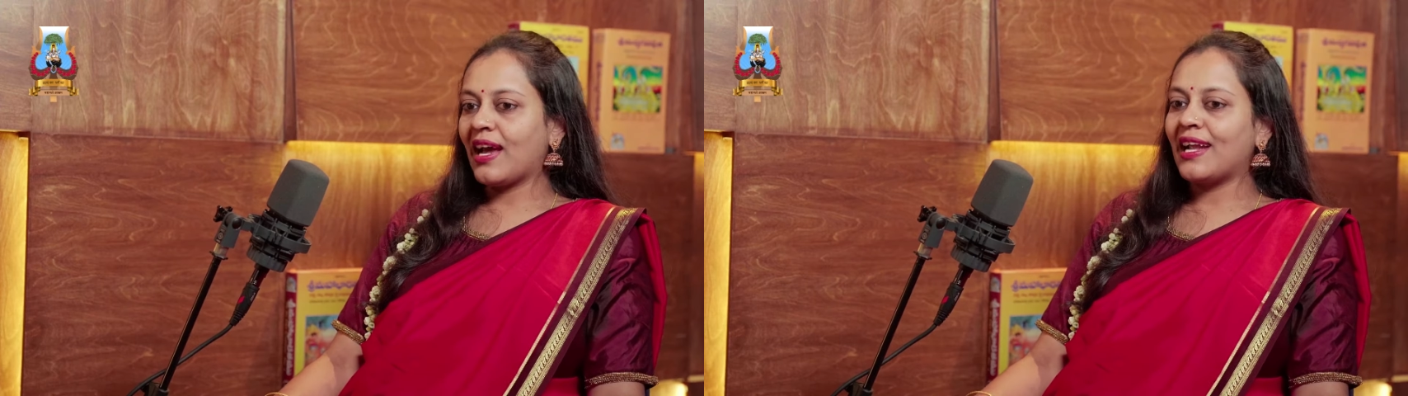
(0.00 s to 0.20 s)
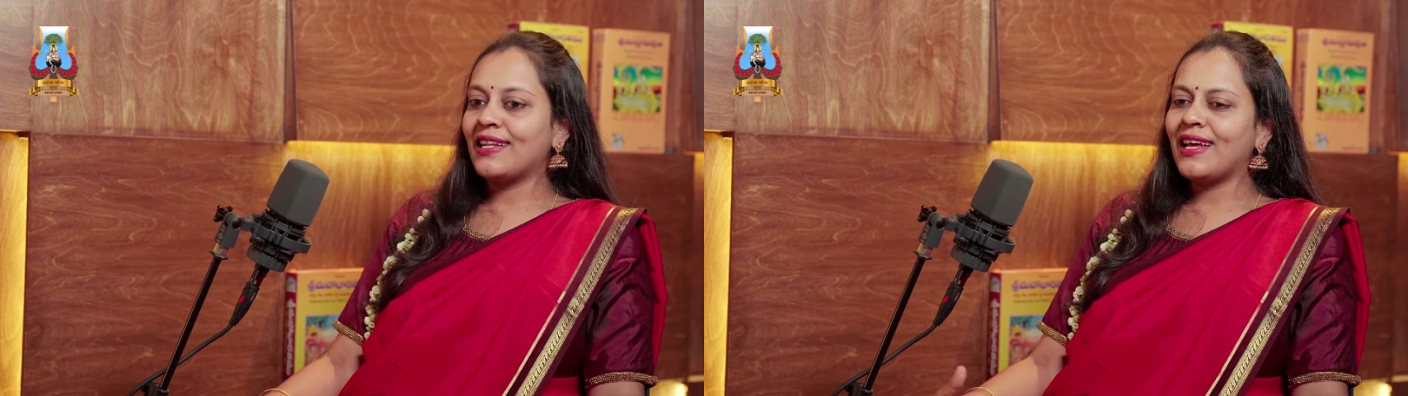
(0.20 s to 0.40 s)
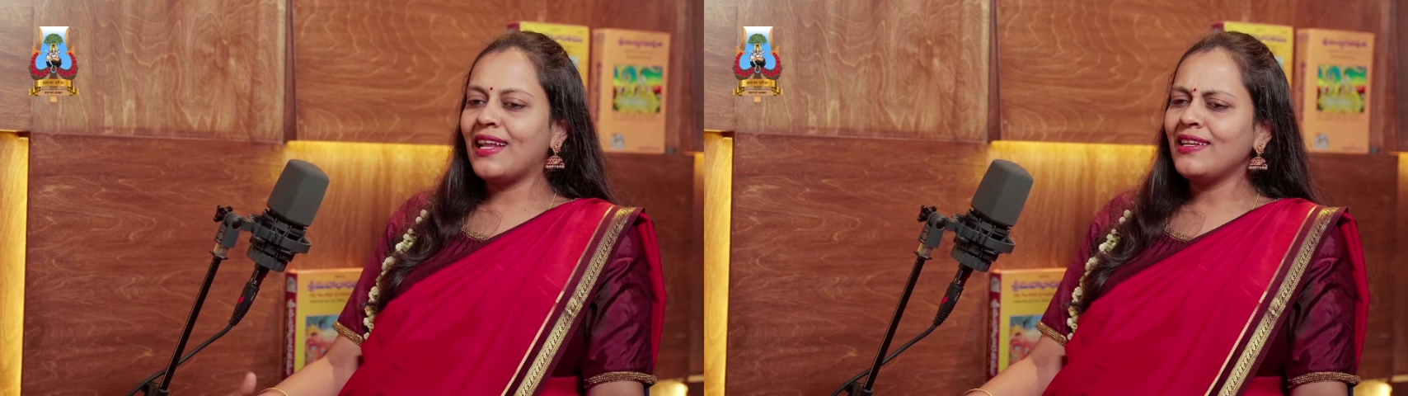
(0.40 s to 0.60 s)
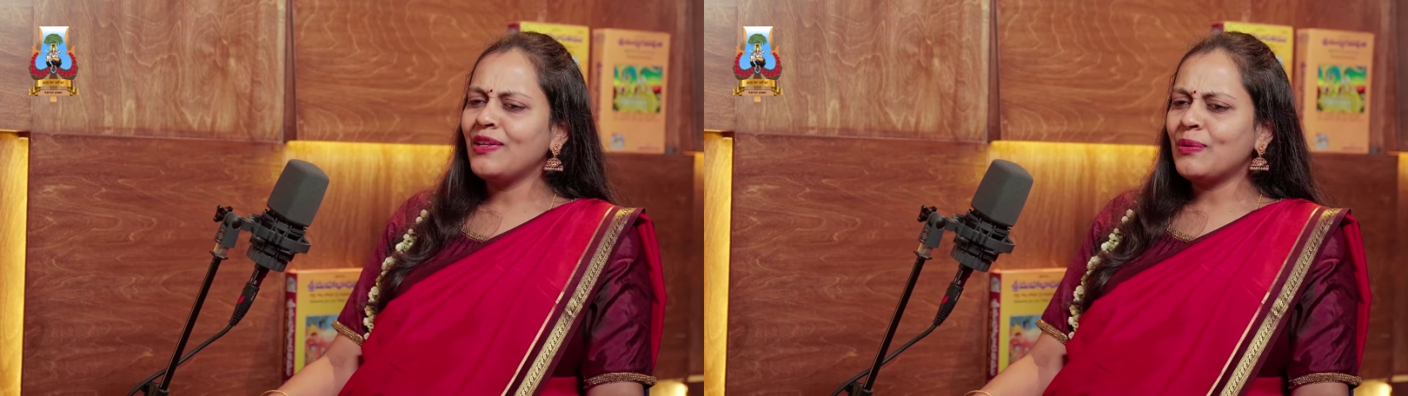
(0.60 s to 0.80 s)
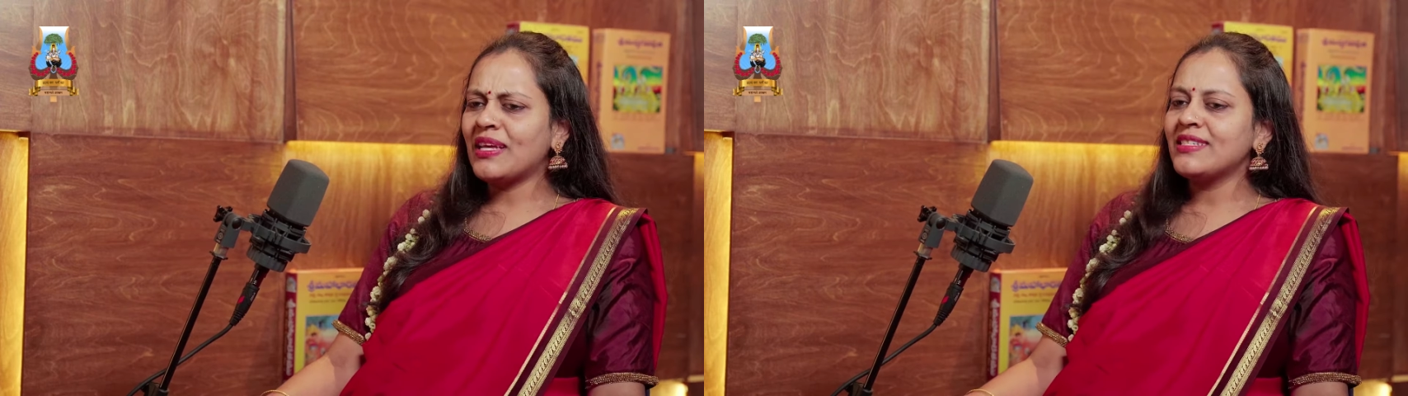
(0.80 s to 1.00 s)
And then
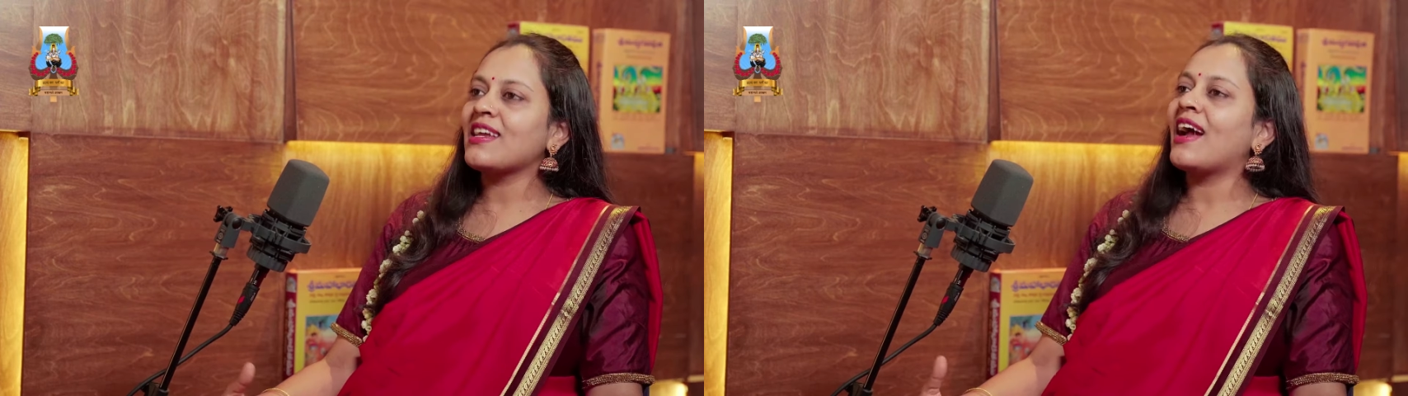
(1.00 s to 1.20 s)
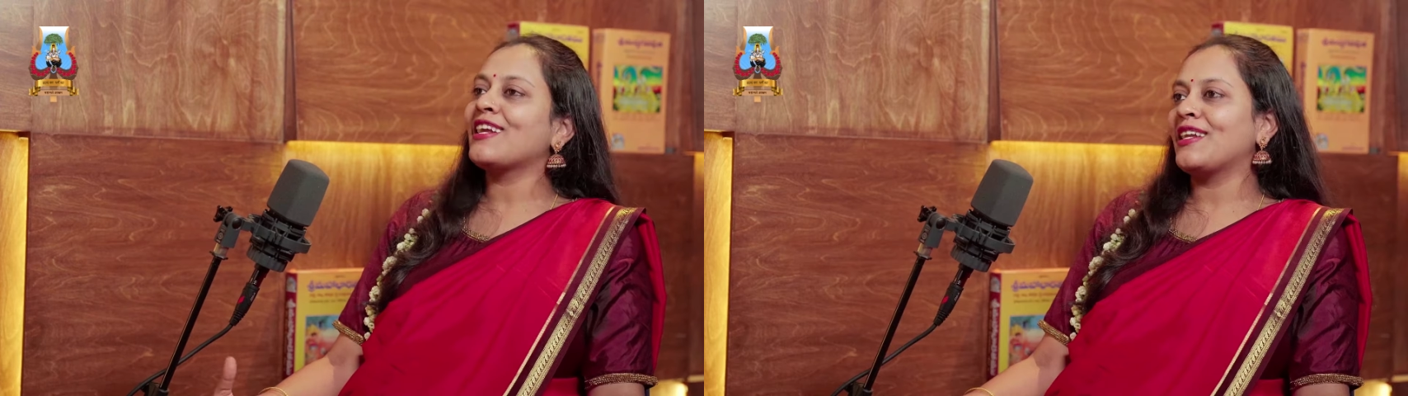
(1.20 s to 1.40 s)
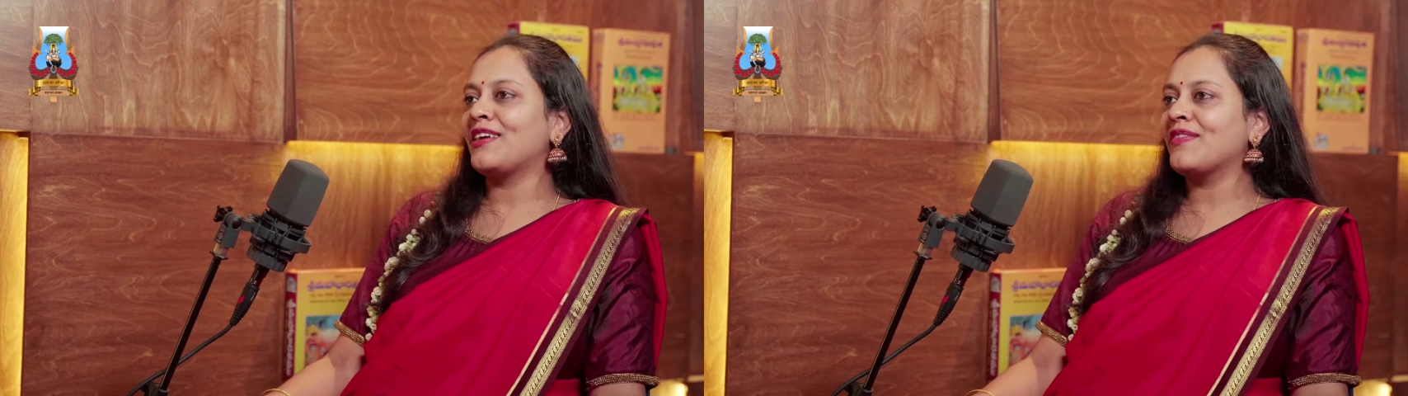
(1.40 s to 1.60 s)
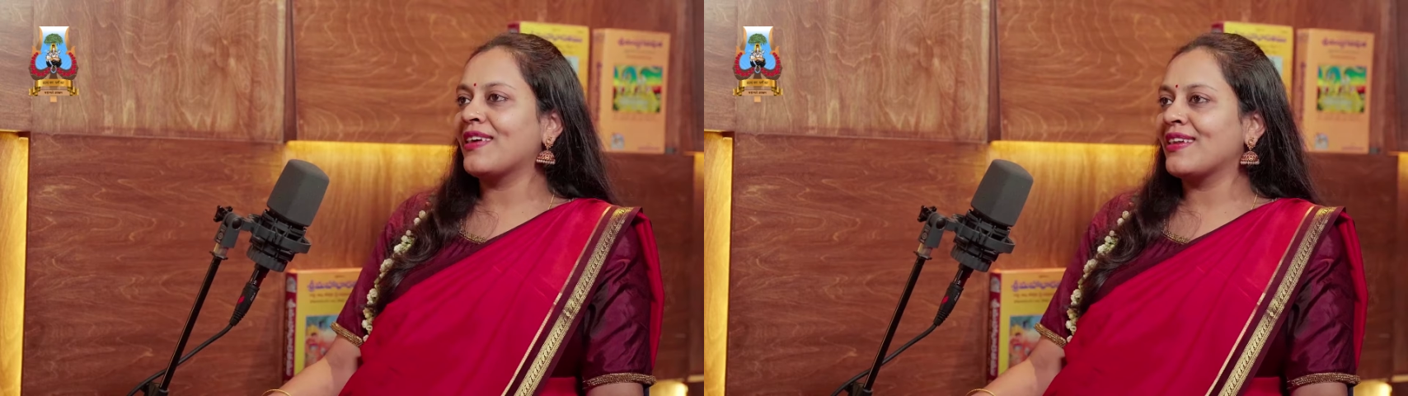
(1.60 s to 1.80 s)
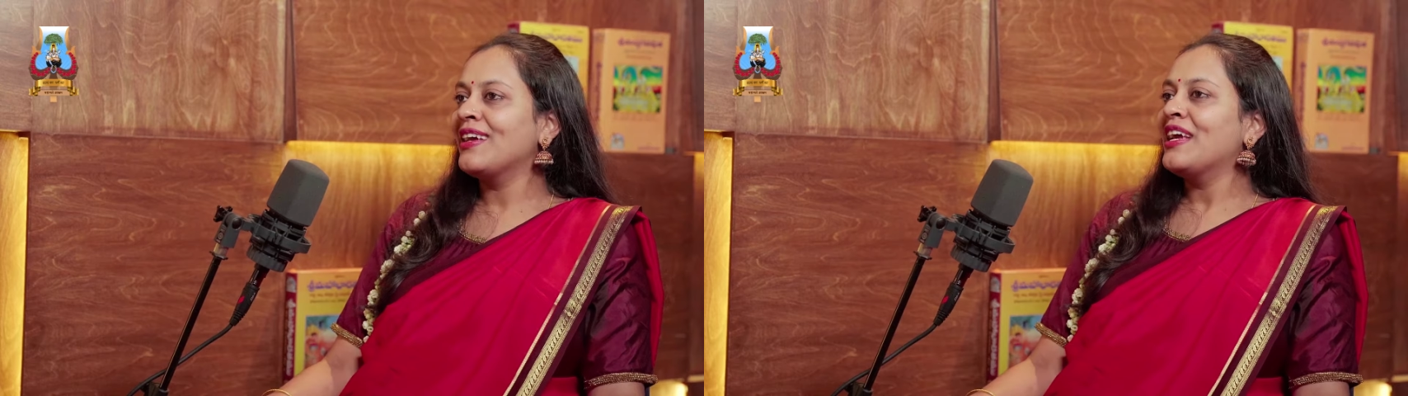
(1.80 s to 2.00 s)
you can start anywhere.